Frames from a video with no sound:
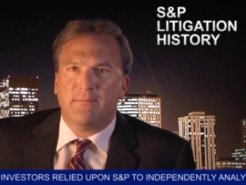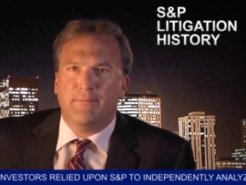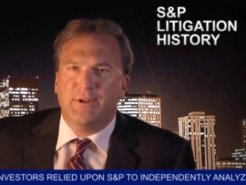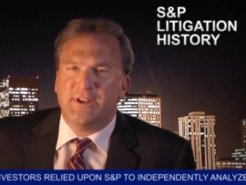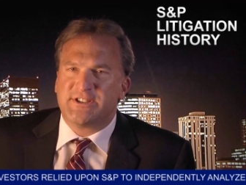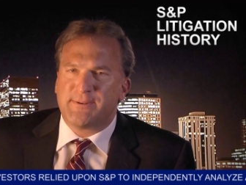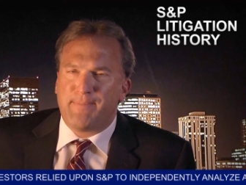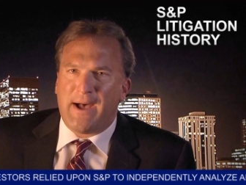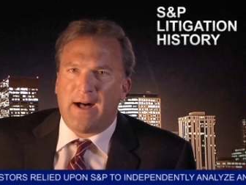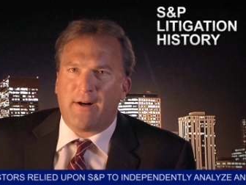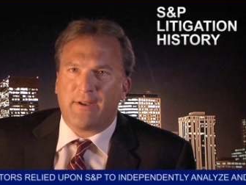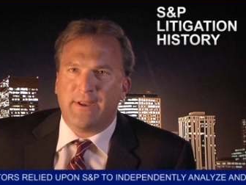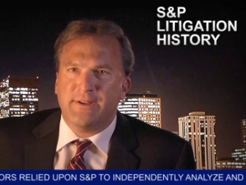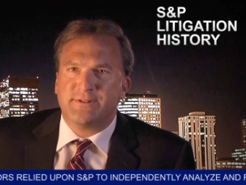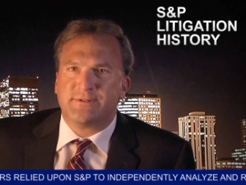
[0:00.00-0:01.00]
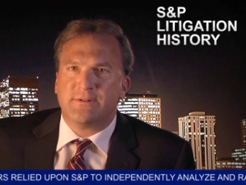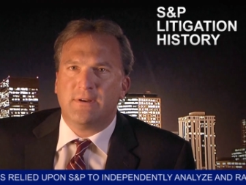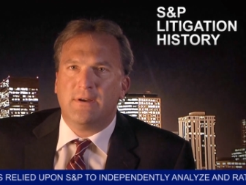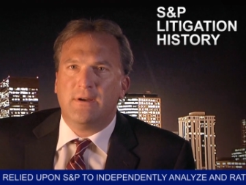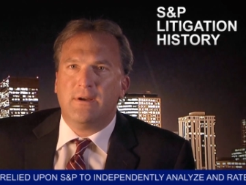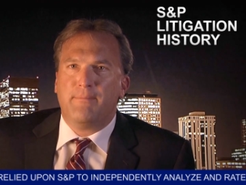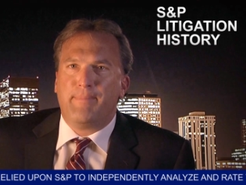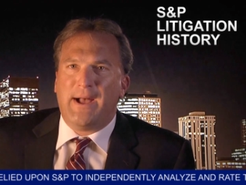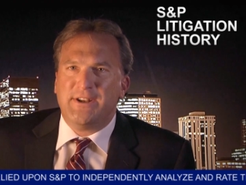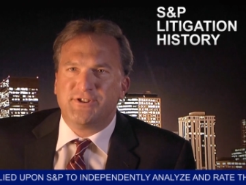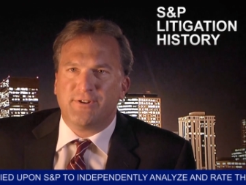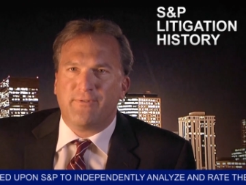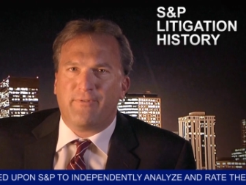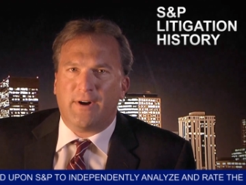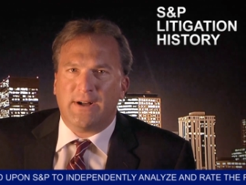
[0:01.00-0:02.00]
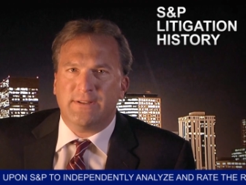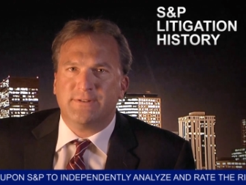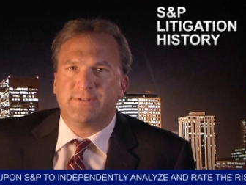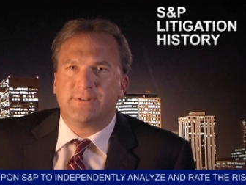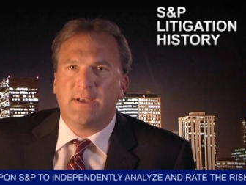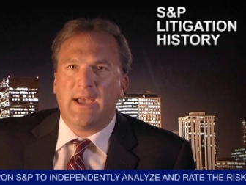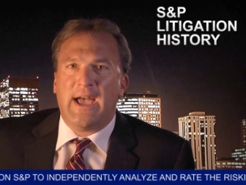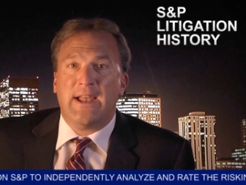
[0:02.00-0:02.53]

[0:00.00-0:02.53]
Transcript: municipalities, pension funds,